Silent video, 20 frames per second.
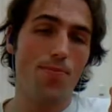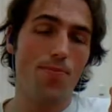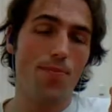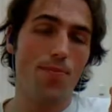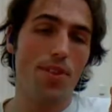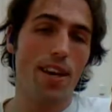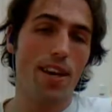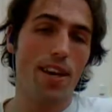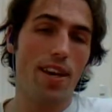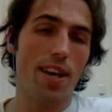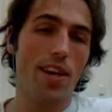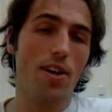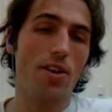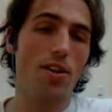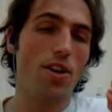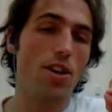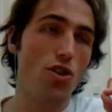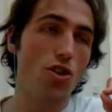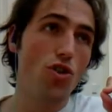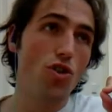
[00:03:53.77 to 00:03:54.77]
they hired
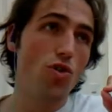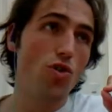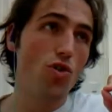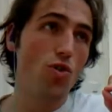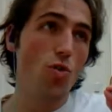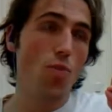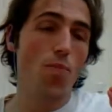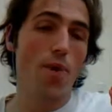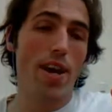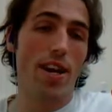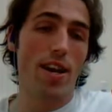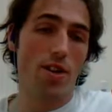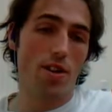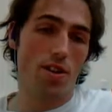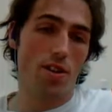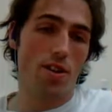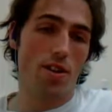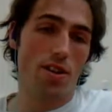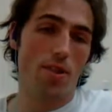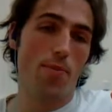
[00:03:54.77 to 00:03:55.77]
on a new
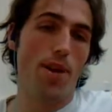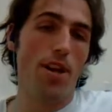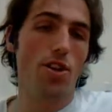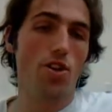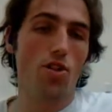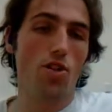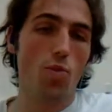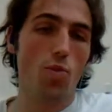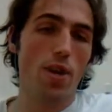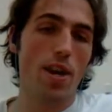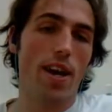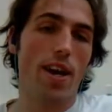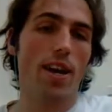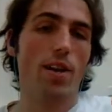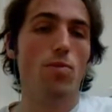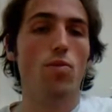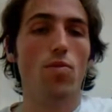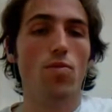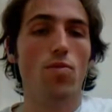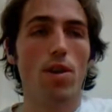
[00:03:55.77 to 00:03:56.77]
manager, and the manager that we
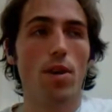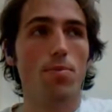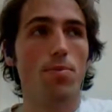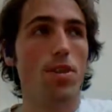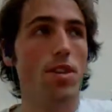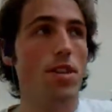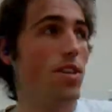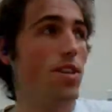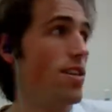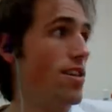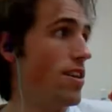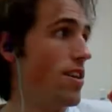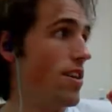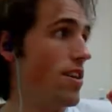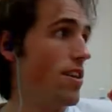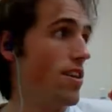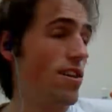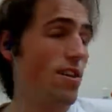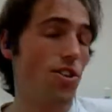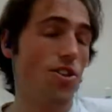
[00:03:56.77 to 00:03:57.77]
had moved up and
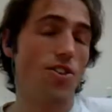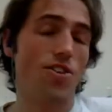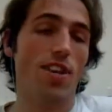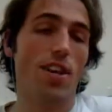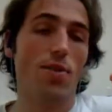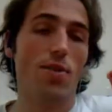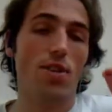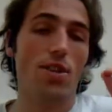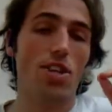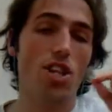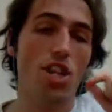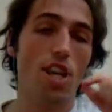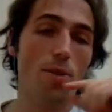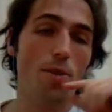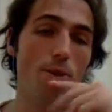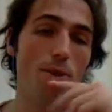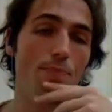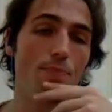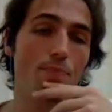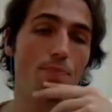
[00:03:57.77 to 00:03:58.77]
she's now a
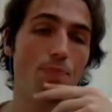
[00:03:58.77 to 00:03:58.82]
chairman.